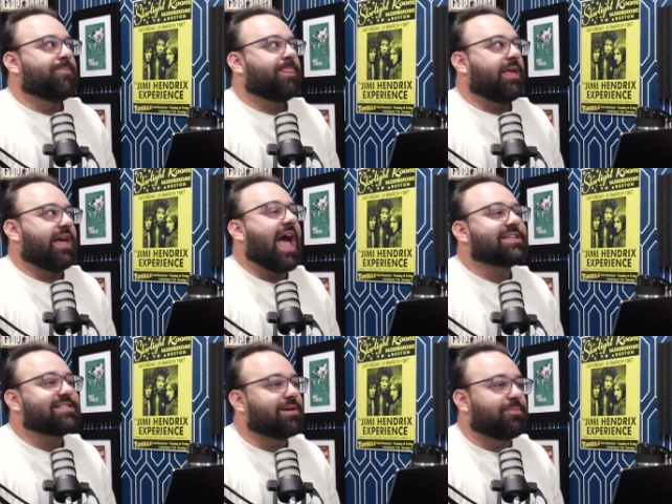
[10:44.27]
he
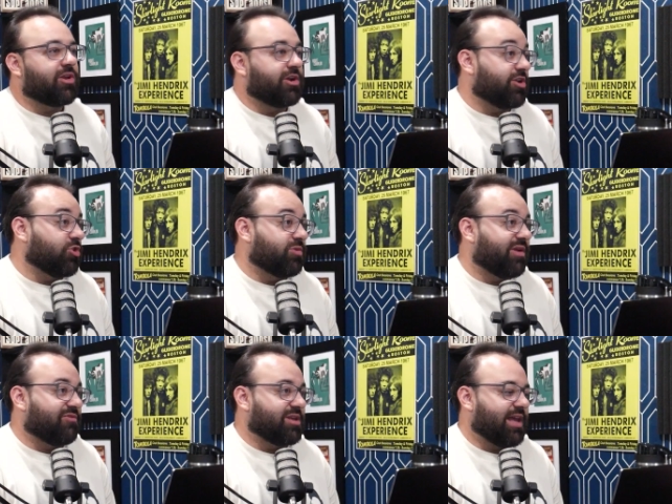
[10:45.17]
has the ability to do
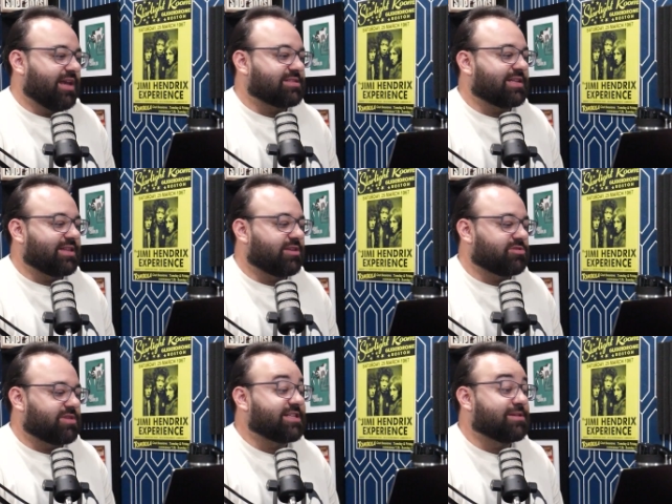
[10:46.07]
different things. I think
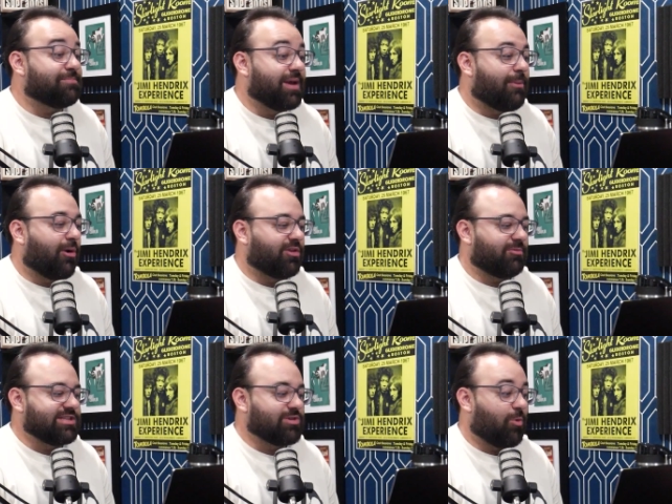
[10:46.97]
that's a big part of the
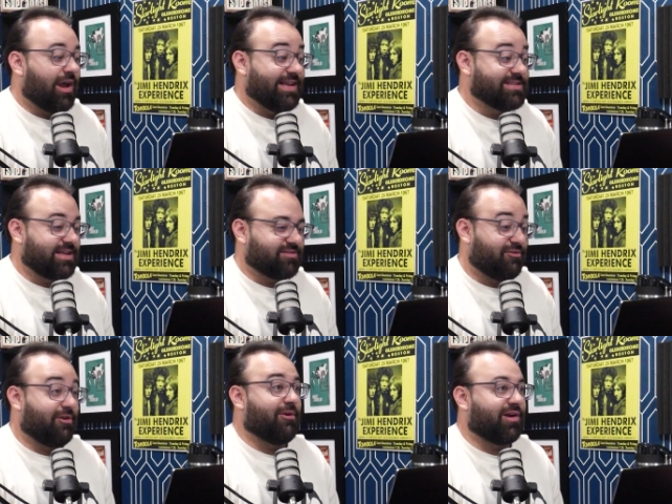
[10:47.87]
reason why he's like the
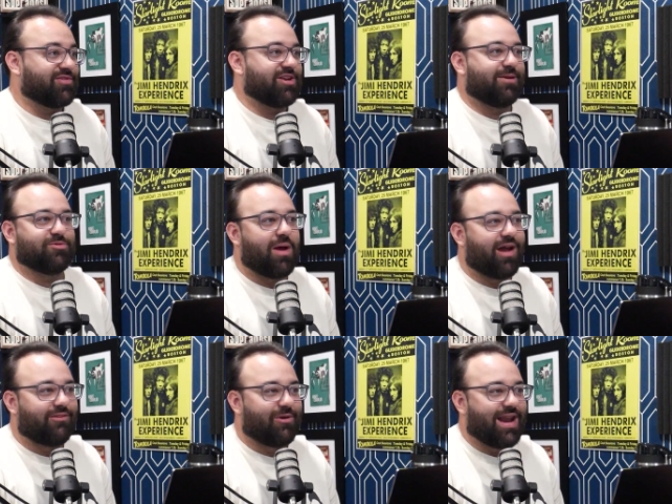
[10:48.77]
front runner for James
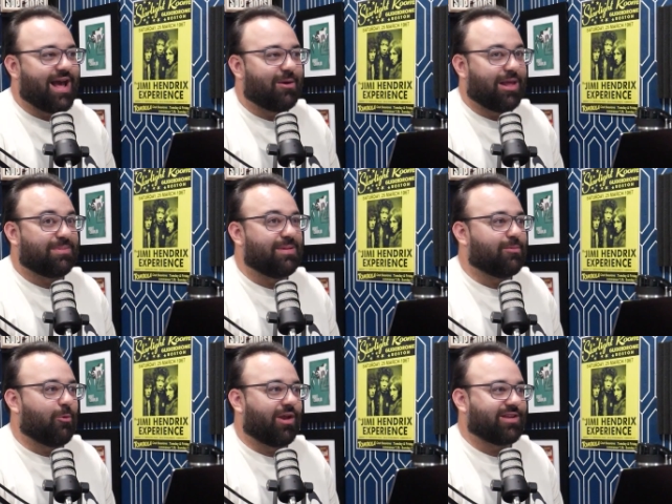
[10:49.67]
Bond right now. Like
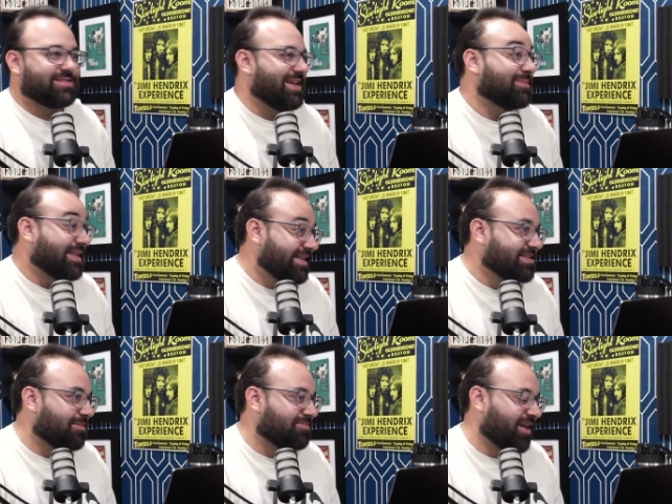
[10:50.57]
people want to see him lead
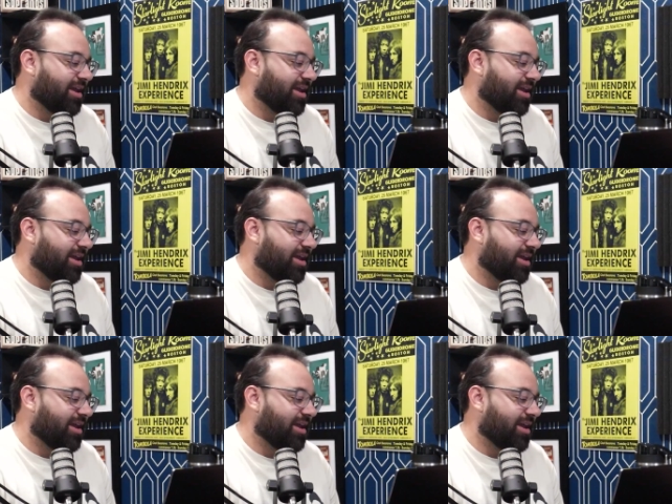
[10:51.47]
something.